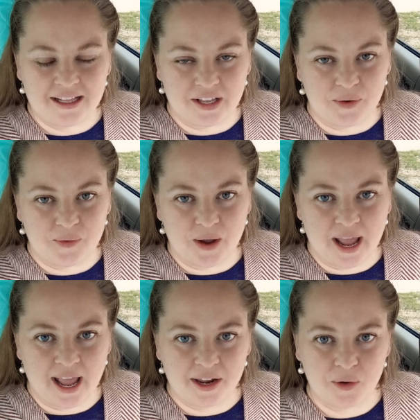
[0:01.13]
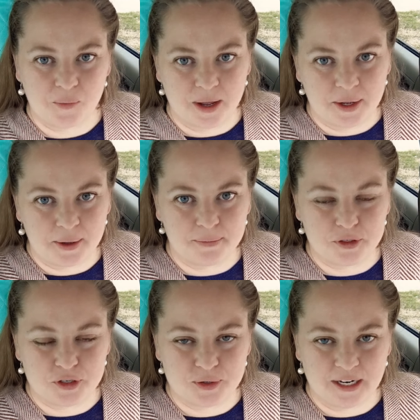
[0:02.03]
Hello and welcome
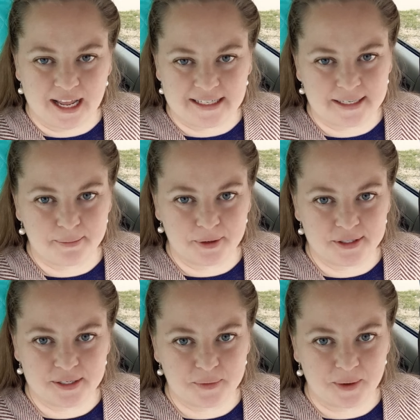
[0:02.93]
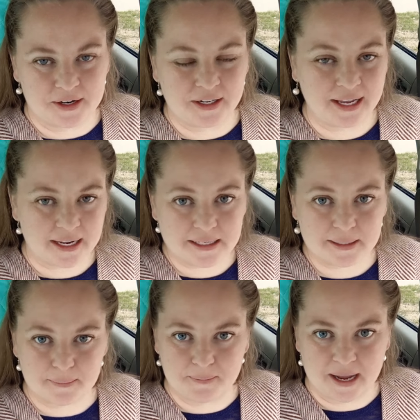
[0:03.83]
to Classic Books in Wonderland.
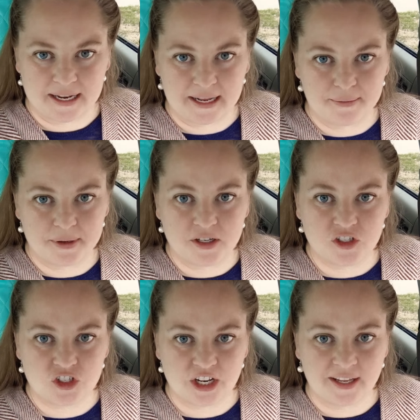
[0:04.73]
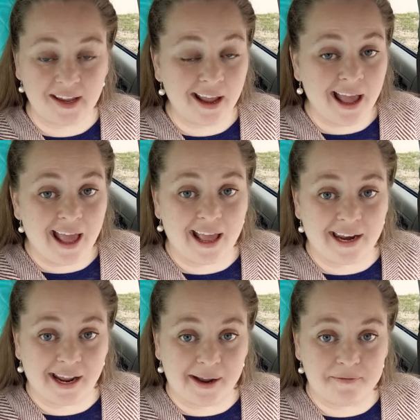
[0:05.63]
My name is Jenny
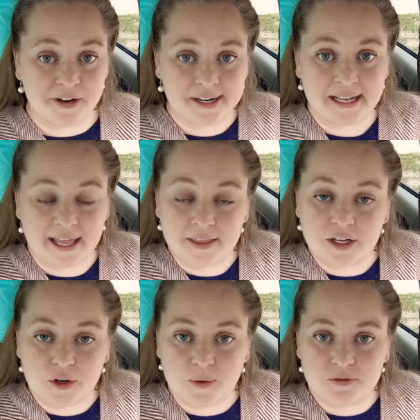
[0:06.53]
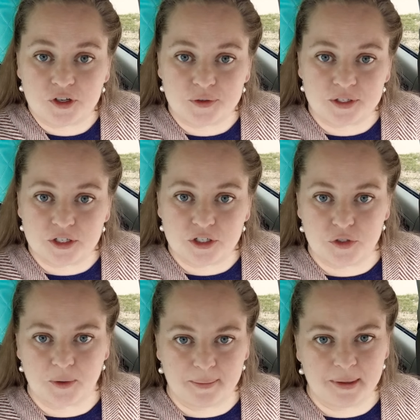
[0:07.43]
and I'm very glad that you have chosen to
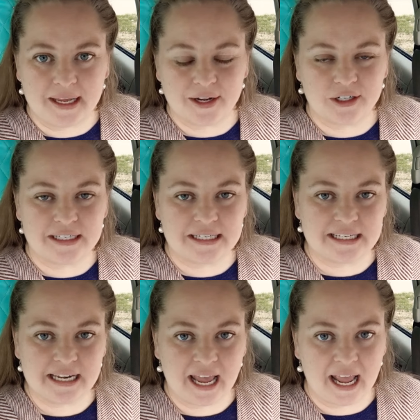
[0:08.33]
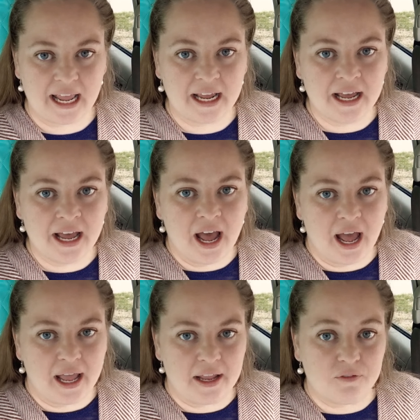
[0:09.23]
join me here today.
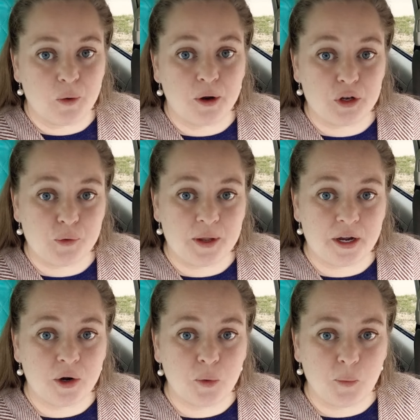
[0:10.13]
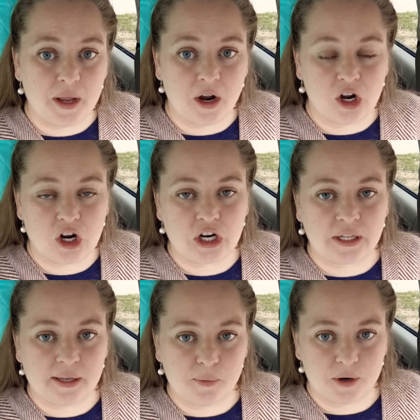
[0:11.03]
If you are new here, we are
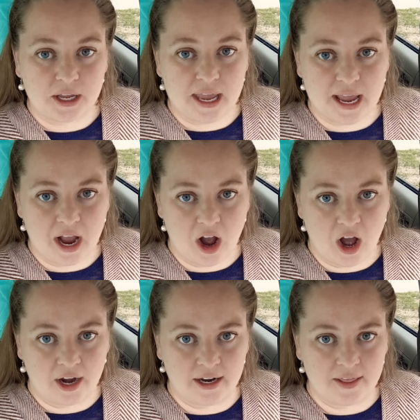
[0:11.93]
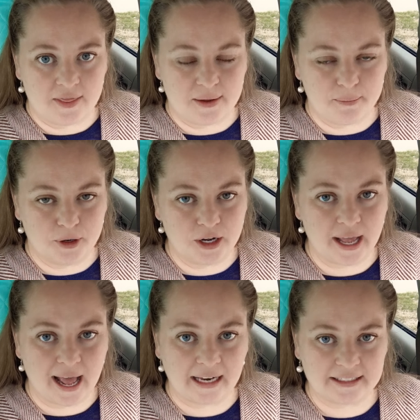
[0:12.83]
currently working on the book
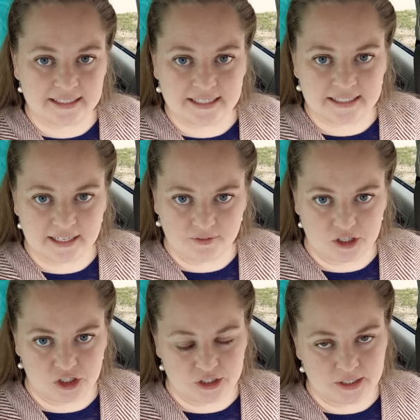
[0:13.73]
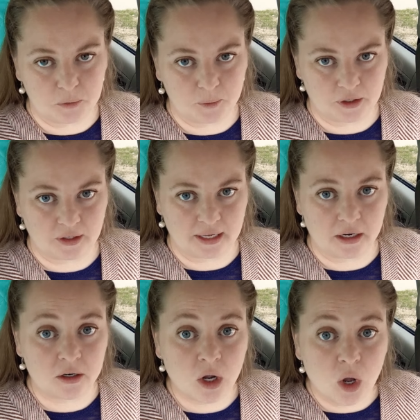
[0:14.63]
Alice's Adventures in
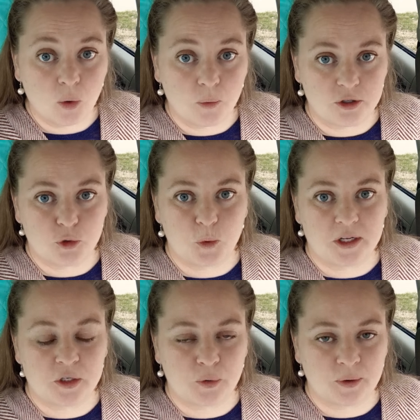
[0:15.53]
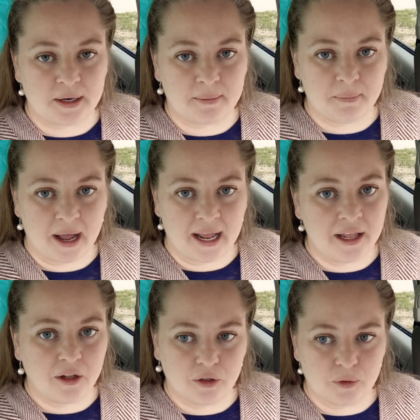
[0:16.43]
Wonderland, which was written by
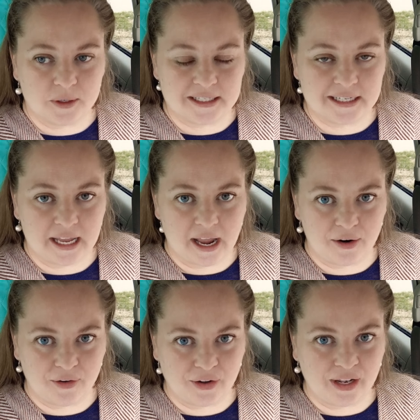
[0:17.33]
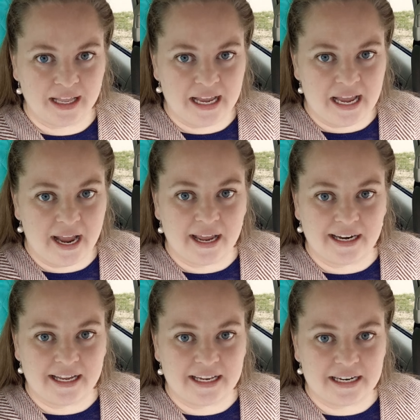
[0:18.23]
Lewis Carroll, and
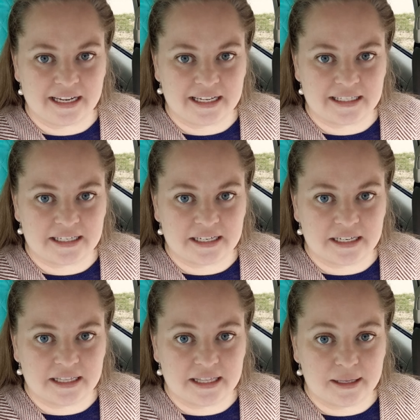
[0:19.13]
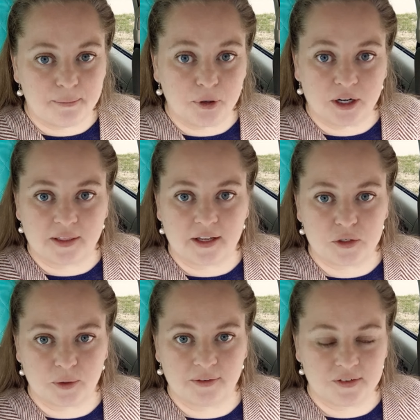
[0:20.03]
it is the book that
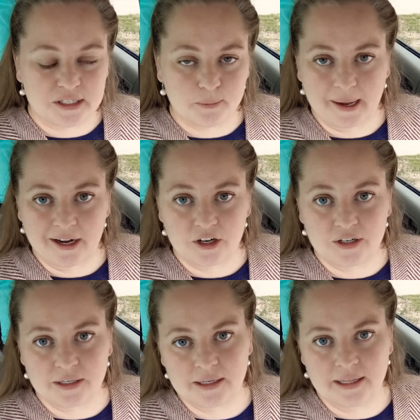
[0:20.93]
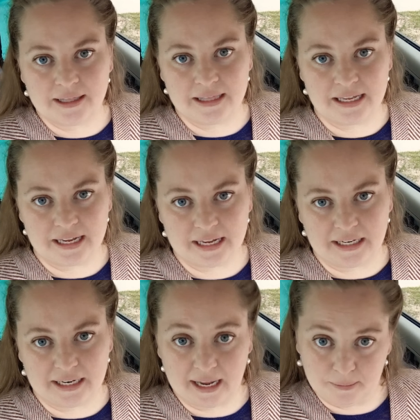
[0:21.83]
sort of inspired the
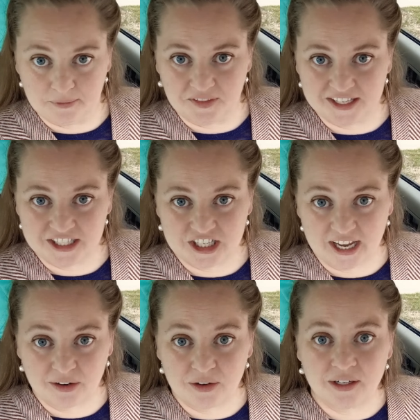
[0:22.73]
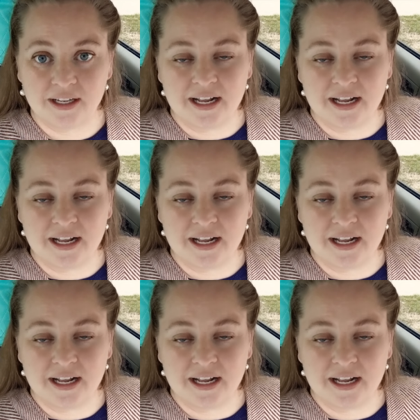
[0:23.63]
name of this channel,